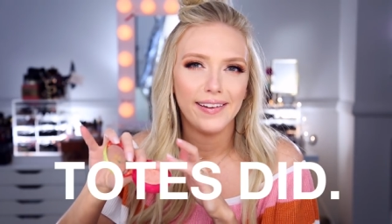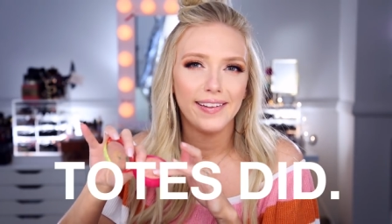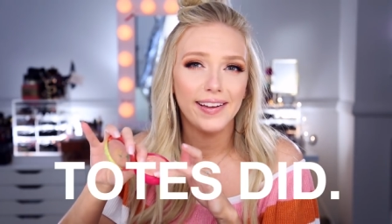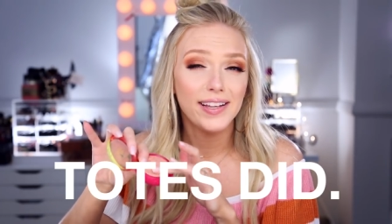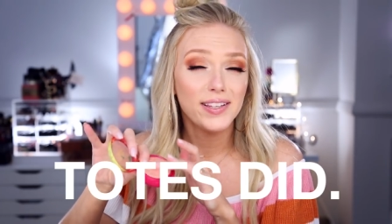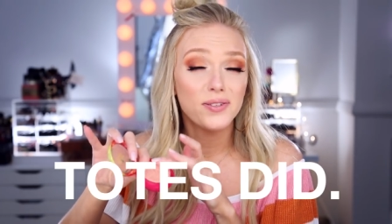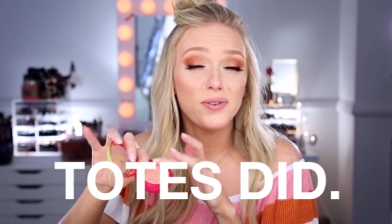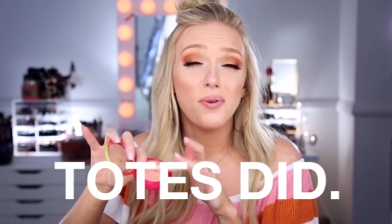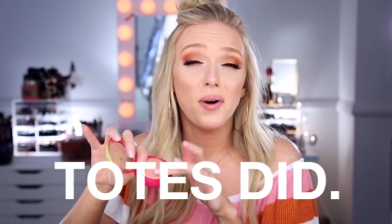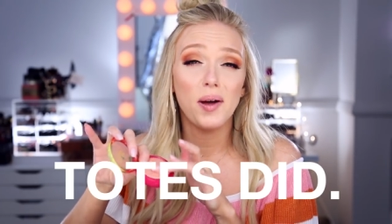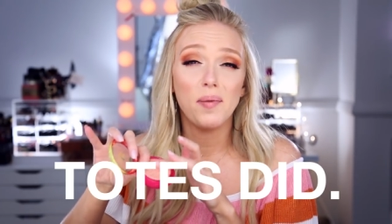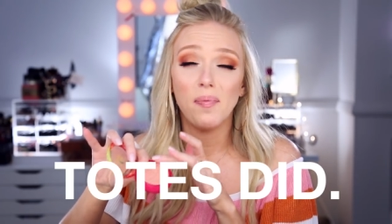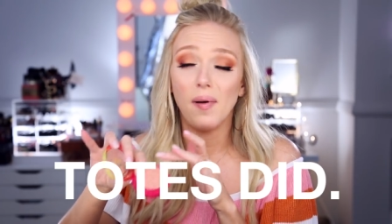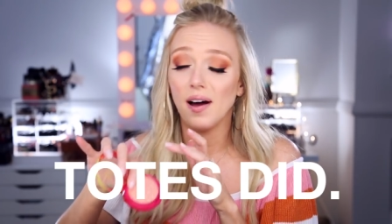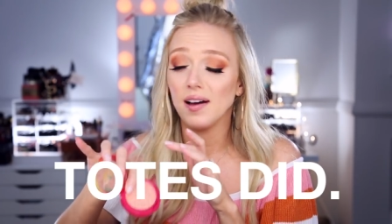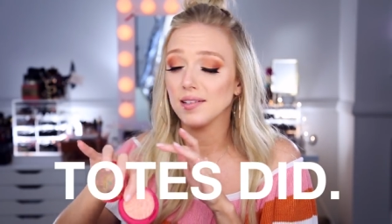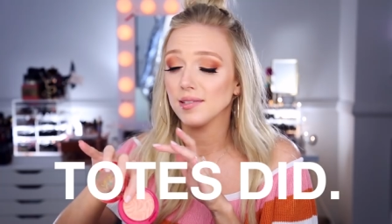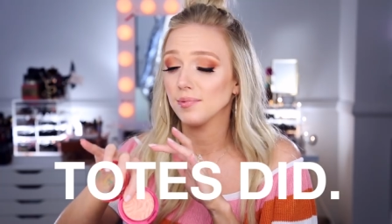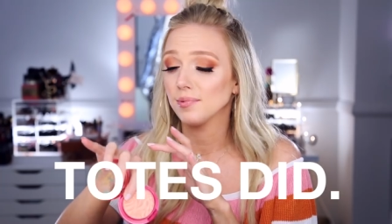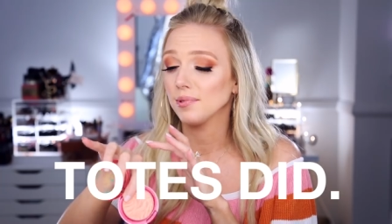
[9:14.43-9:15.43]
That's quite
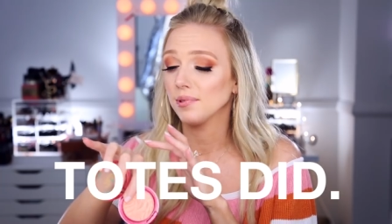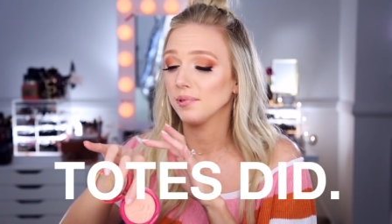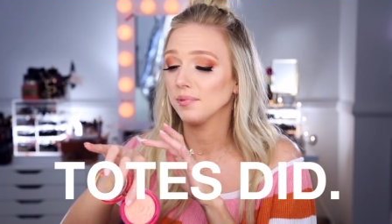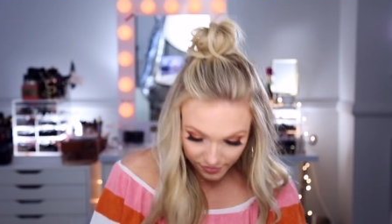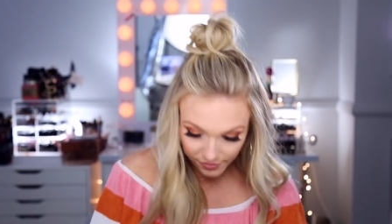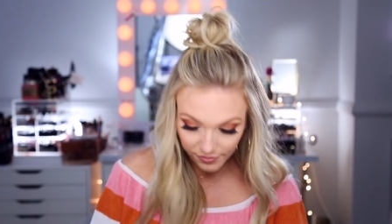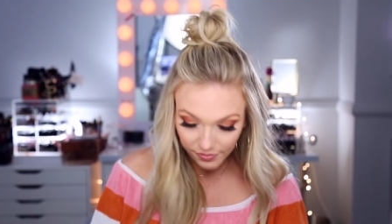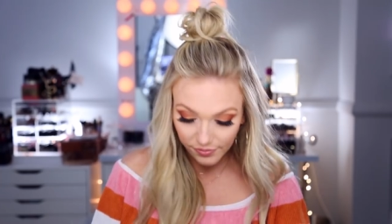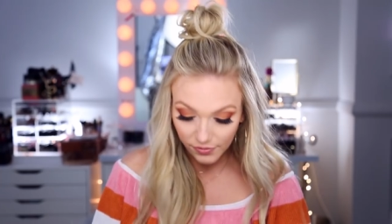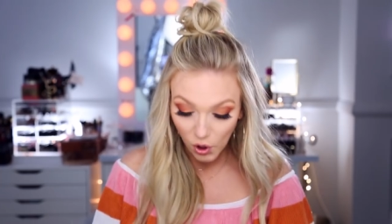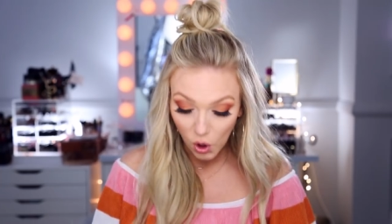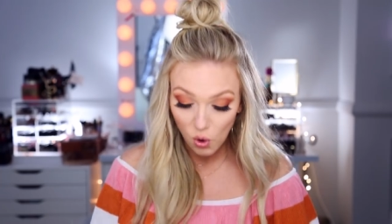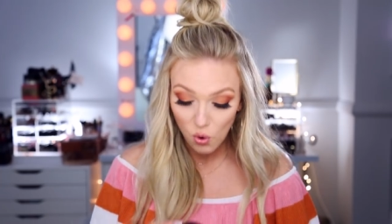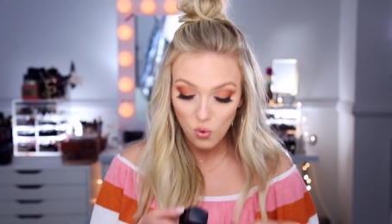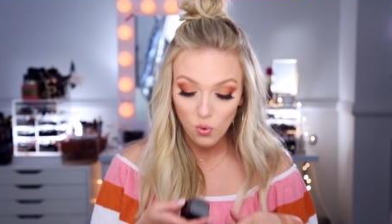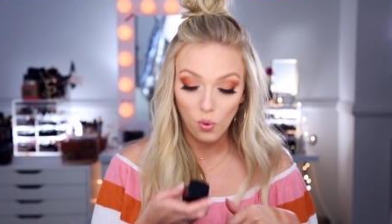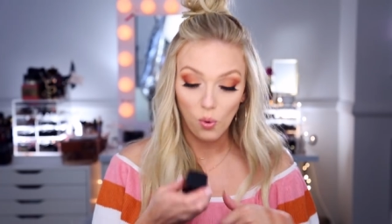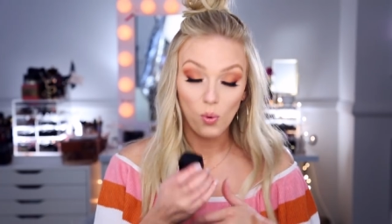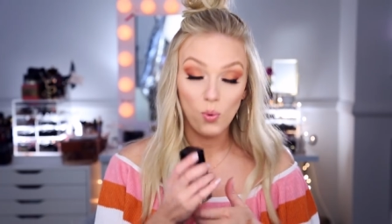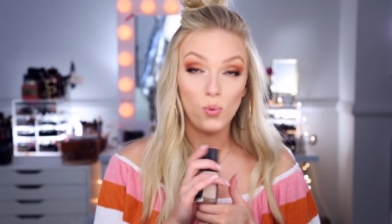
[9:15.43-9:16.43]
possible.
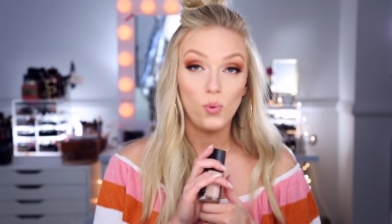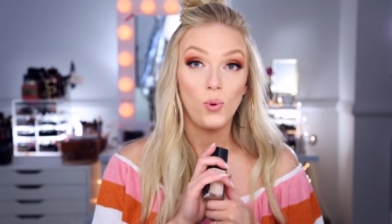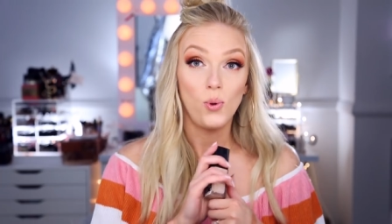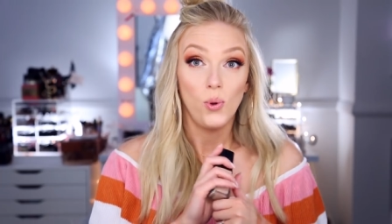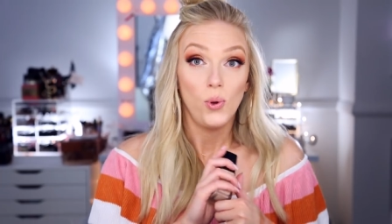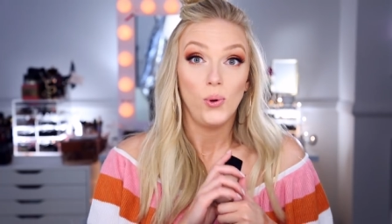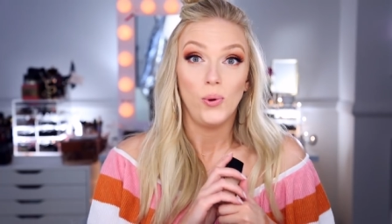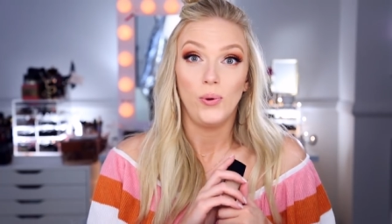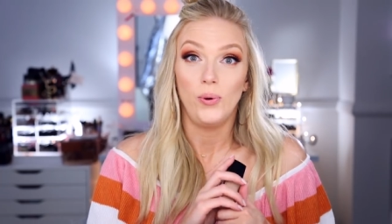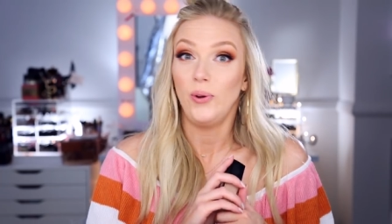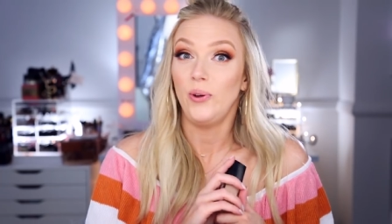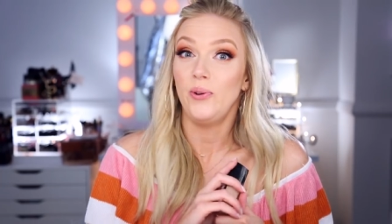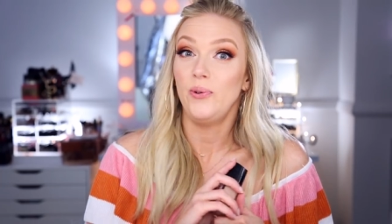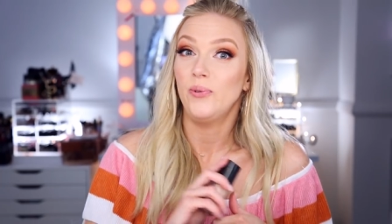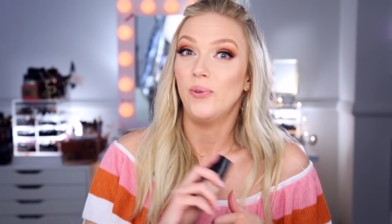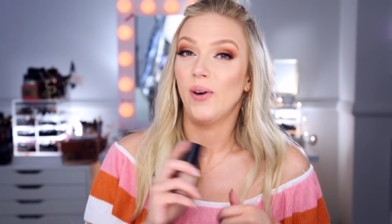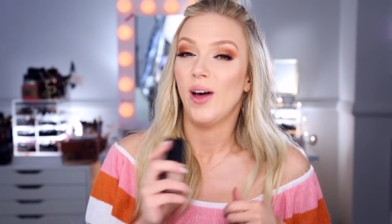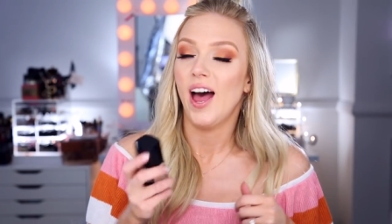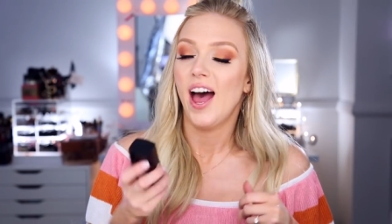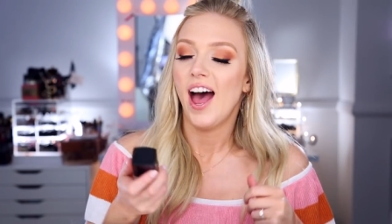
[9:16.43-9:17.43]
Ooh,
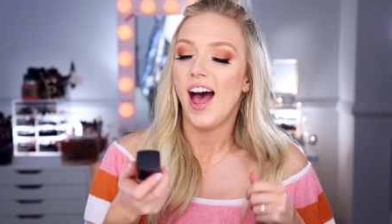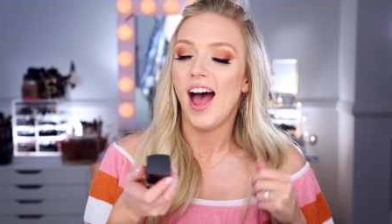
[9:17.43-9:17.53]
Ooh.